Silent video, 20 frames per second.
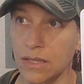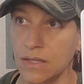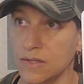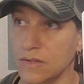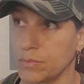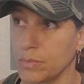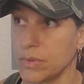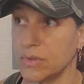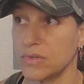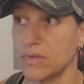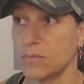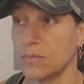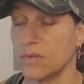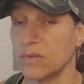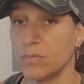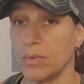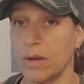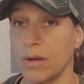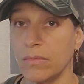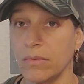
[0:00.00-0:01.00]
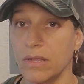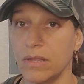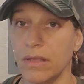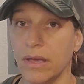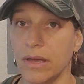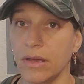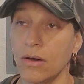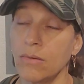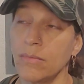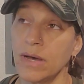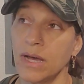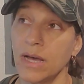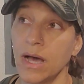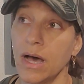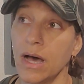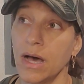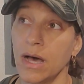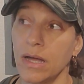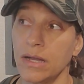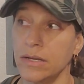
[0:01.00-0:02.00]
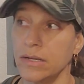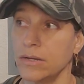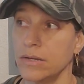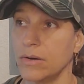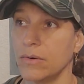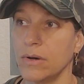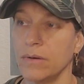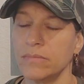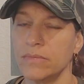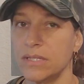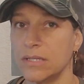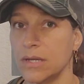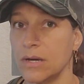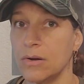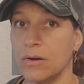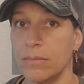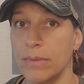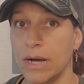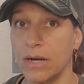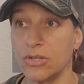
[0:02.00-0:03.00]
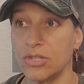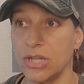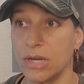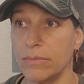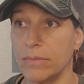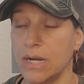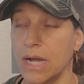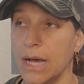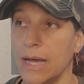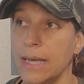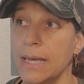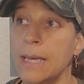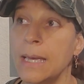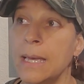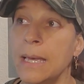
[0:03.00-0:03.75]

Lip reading: This person was probably like, oh my God, you know, I'm so about Gemini,